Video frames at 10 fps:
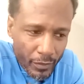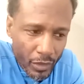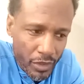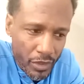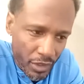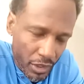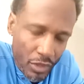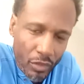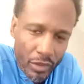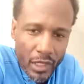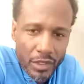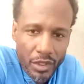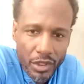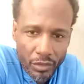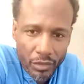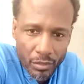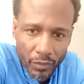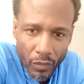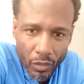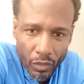Christina, you and I touched on this
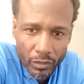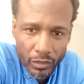before